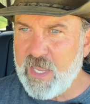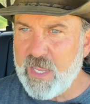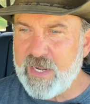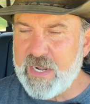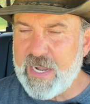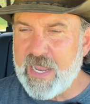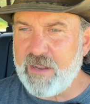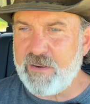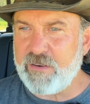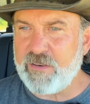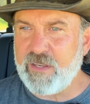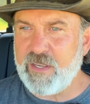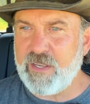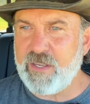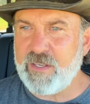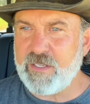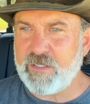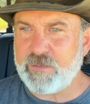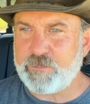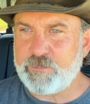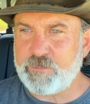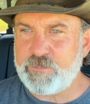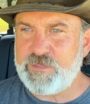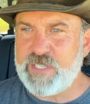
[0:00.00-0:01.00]

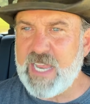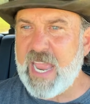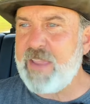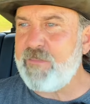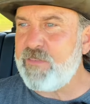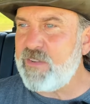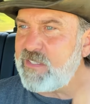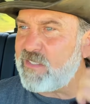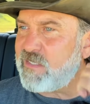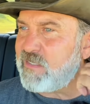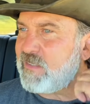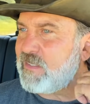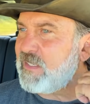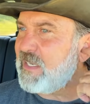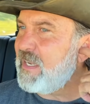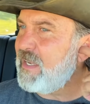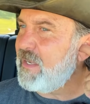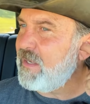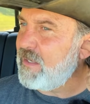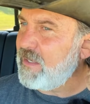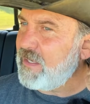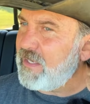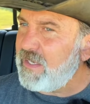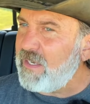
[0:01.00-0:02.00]
Now, David's,
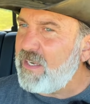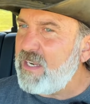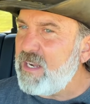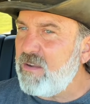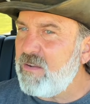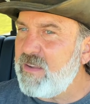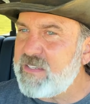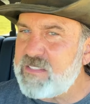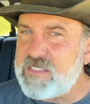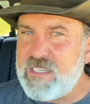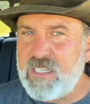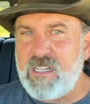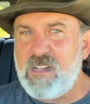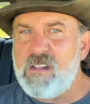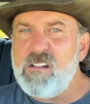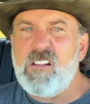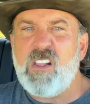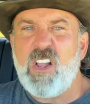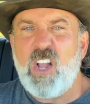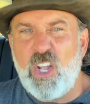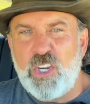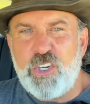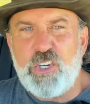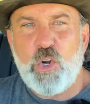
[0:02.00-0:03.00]
you know, his is a little
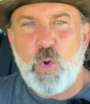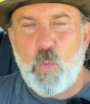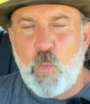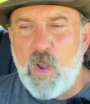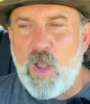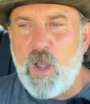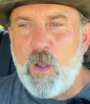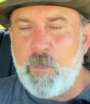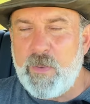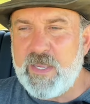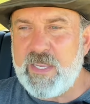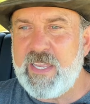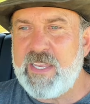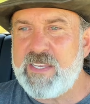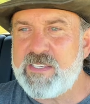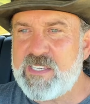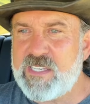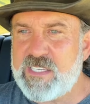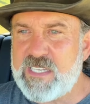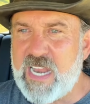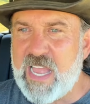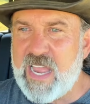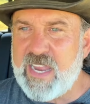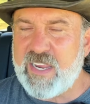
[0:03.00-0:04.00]
underwhelming. His
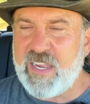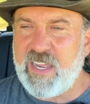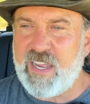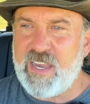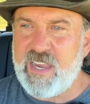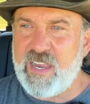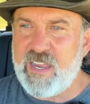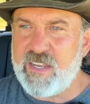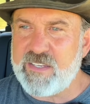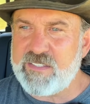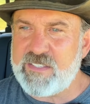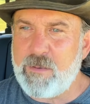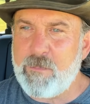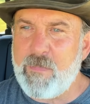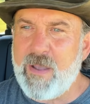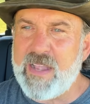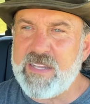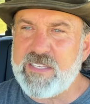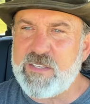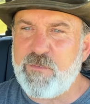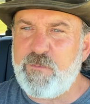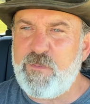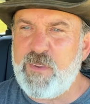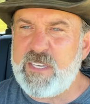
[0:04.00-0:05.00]
is like
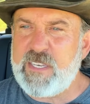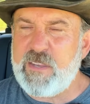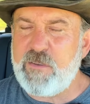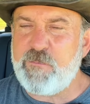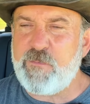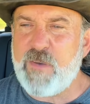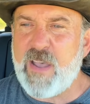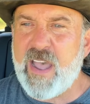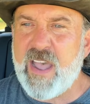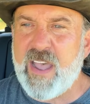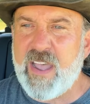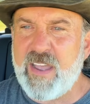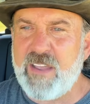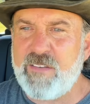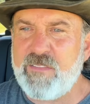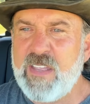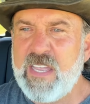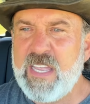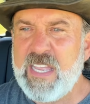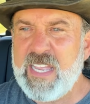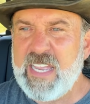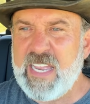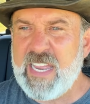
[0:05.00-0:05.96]
mine's a 55.